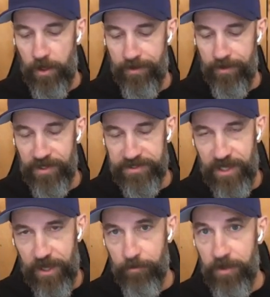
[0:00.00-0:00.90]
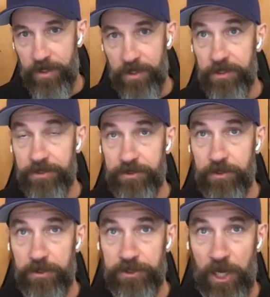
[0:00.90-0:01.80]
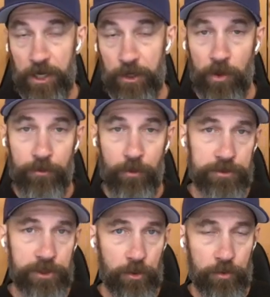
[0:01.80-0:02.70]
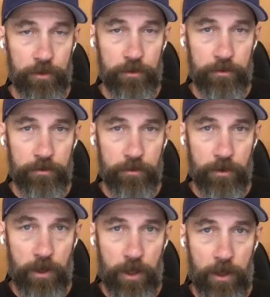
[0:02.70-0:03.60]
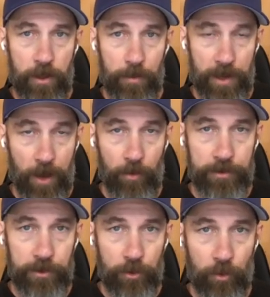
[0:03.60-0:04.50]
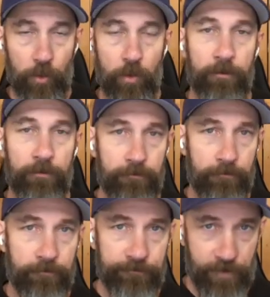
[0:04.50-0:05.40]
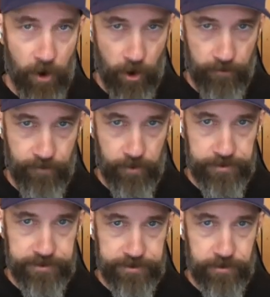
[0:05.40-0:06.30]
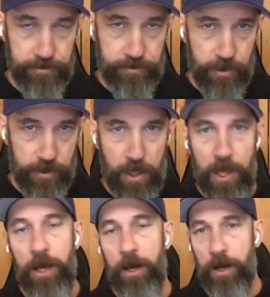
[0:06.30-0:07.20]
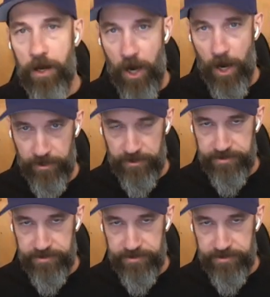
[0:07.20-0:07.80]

if an exam is January through June, then I would do FAR first, auditing